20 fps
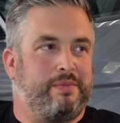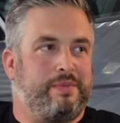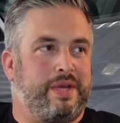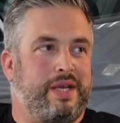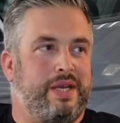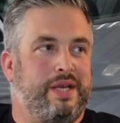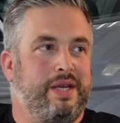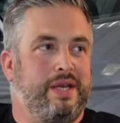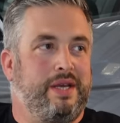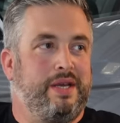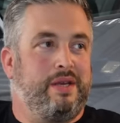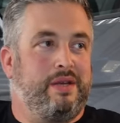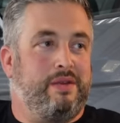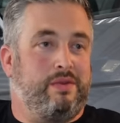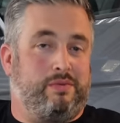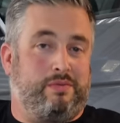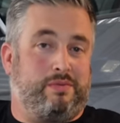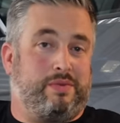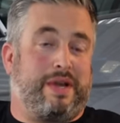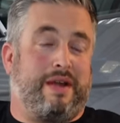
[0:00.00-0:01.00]
to be
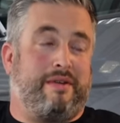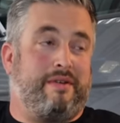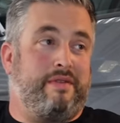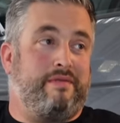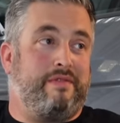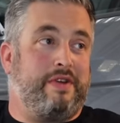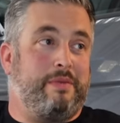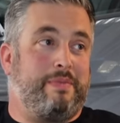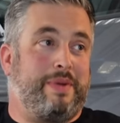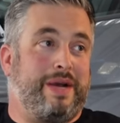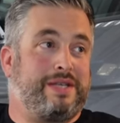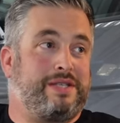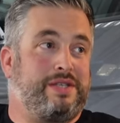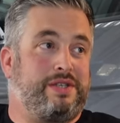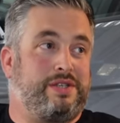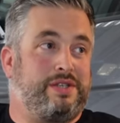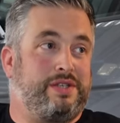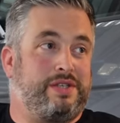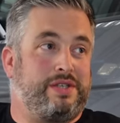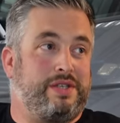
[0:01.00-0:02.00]
carrying rear
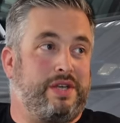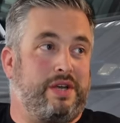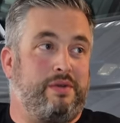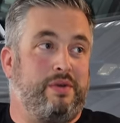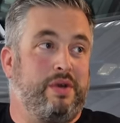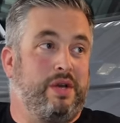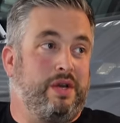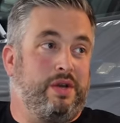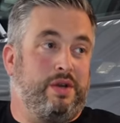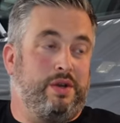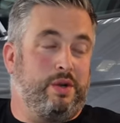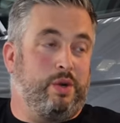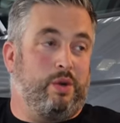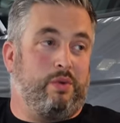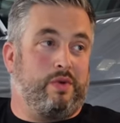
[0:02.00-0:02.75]
passengers, so not